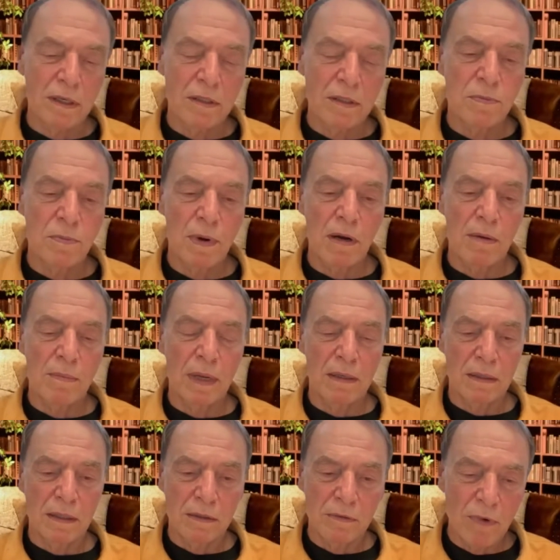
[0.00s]

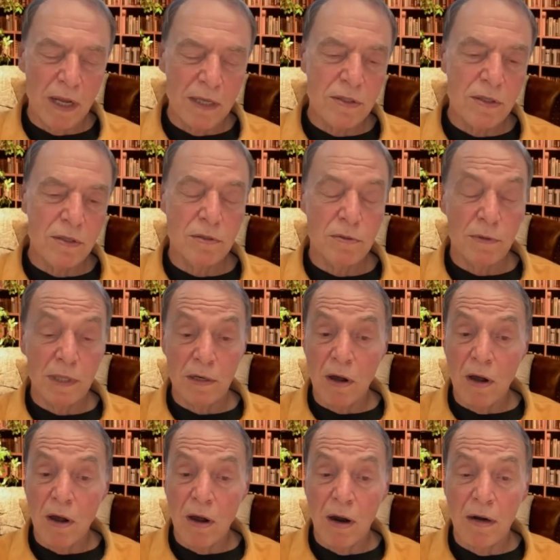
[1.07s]
experiment, and Ressler's with an
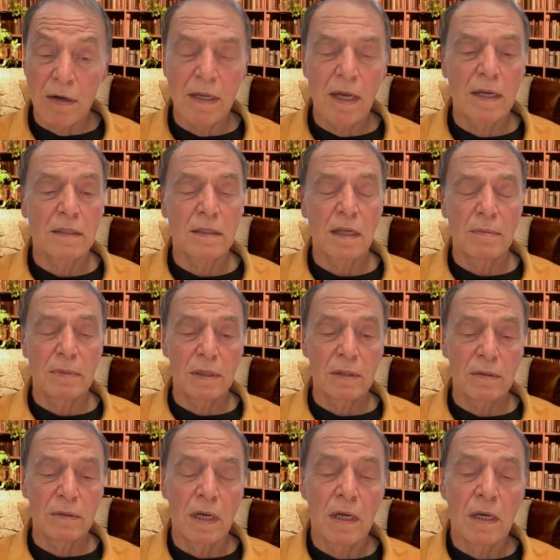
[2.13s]
R, not a
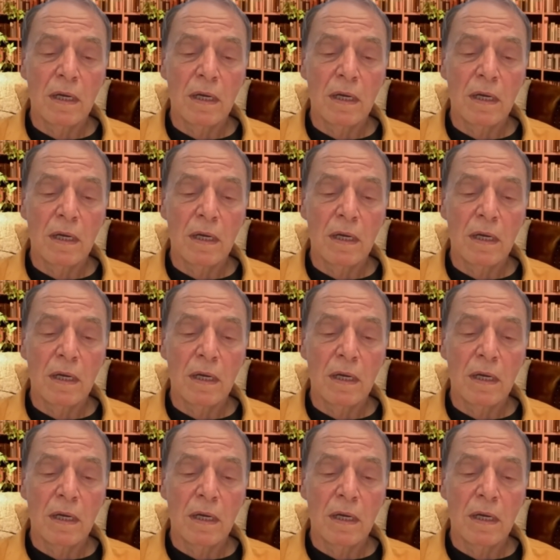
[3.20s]
W.